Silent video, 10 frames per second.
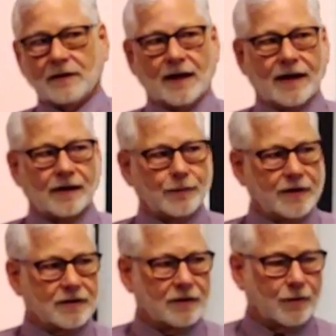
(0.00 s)
And we
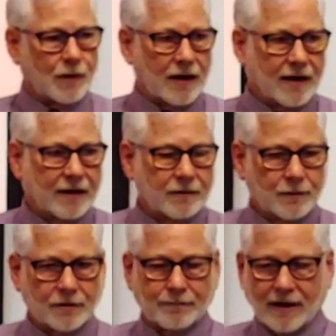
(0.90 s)
didn't know why we
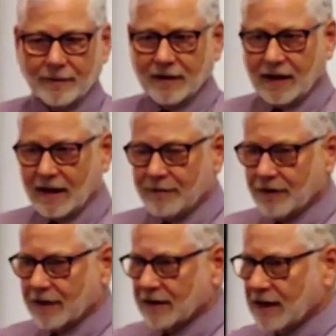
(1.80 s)
were bombing
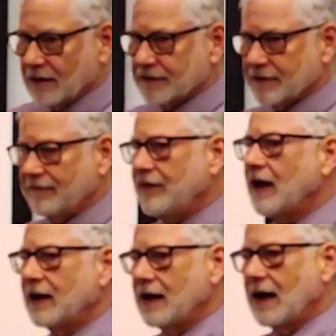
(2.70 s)
Cambodia and Laos. The
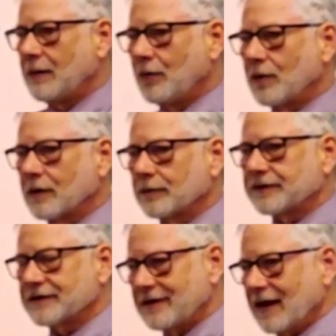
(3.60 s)
Vietnam War
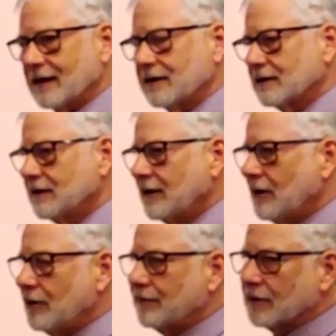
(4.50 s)
was technically
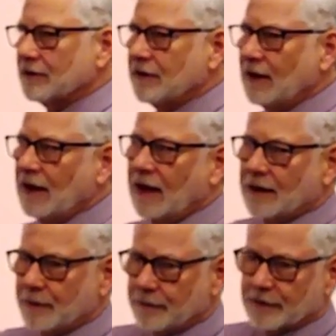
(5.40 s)
over,
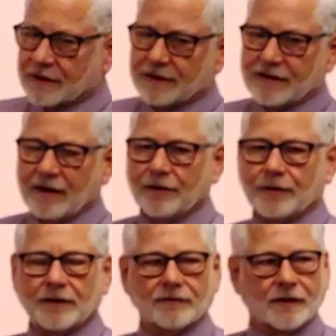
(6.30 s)
and we were
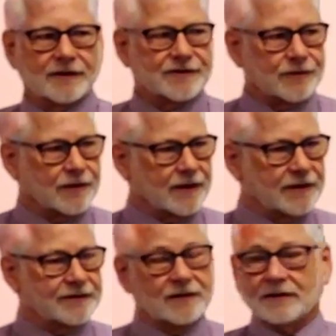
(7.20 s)
continuing to run
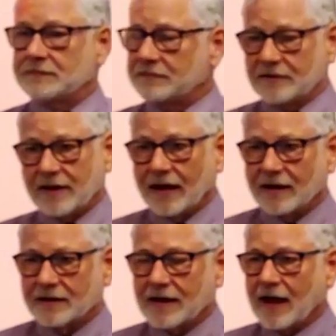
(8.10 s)
sorties day
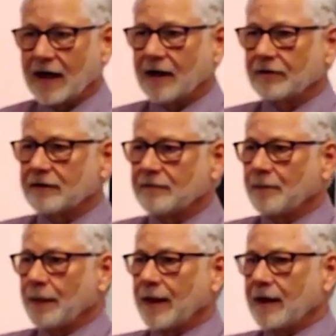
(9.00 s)
in and day out
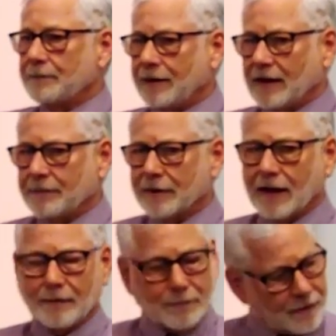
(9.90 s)
and bomb
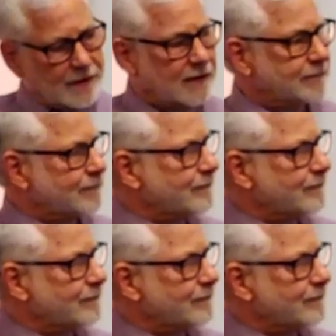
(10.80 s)
Cambodia.